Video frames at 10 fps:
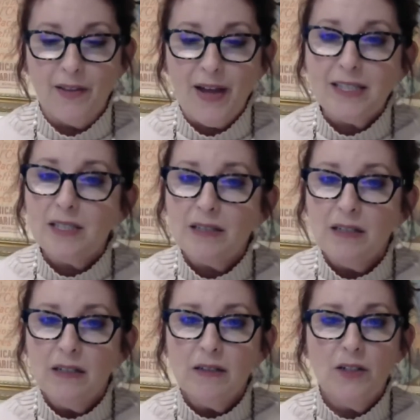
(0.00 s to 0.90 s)
Now that's
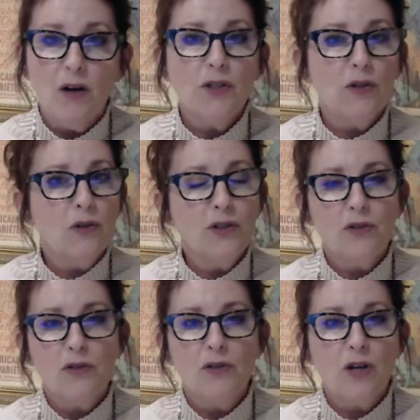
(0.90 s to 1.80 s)
you know you'll
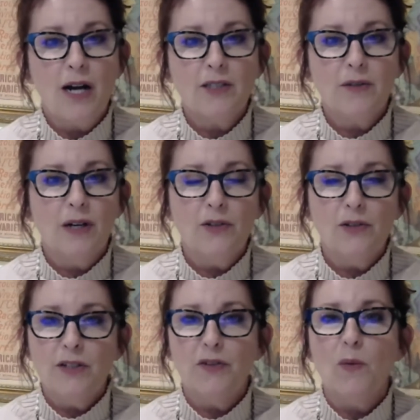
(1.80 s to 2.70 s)
you, you talk to
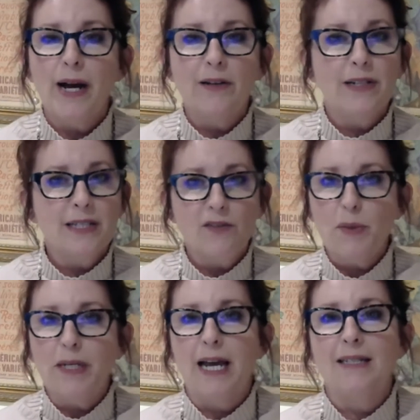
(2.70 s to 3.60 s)
100 different wineries
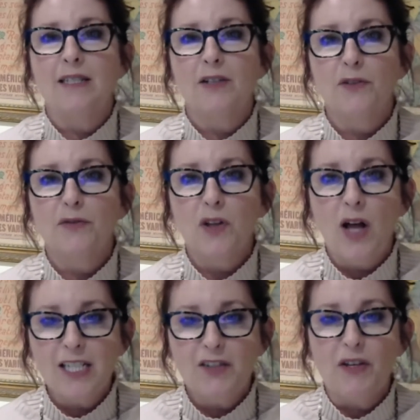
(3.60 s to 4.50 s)
everybody has a different
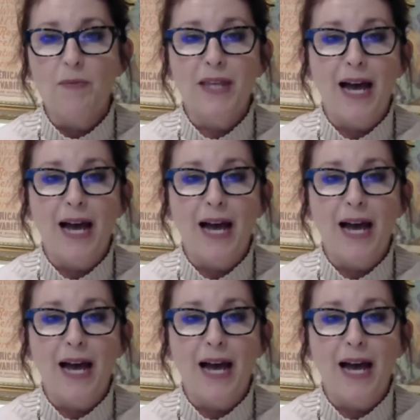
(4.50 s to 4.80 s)
philosophy but